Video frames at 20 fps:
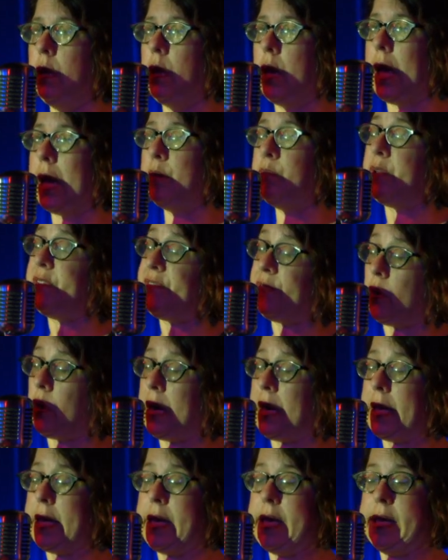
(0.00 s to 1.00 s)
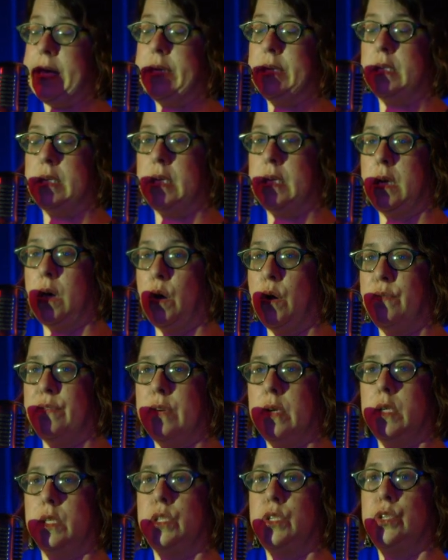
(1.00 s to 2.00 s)
And before I hand it
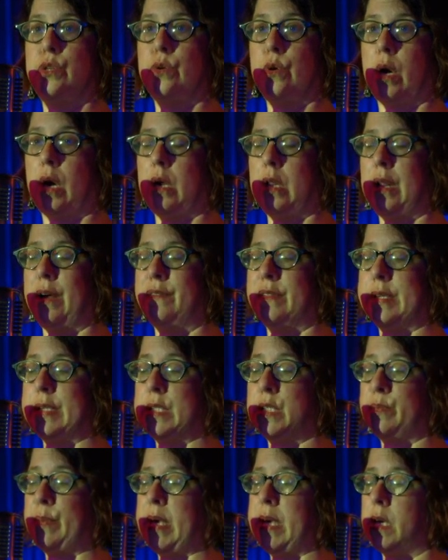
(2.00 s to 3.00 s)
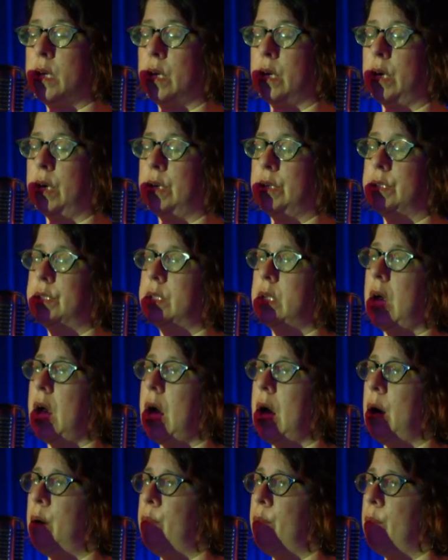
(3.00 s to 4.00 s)
over to our lovely speakers,
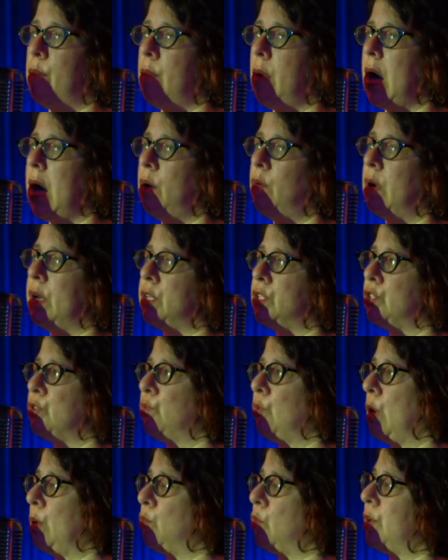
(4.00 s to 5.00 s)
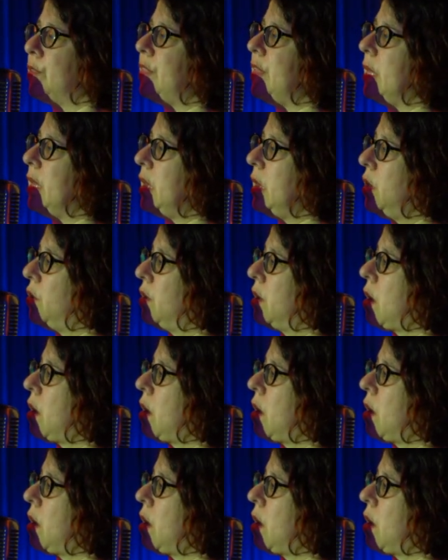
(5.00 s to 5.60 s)
um, I want to do one more thing. Here at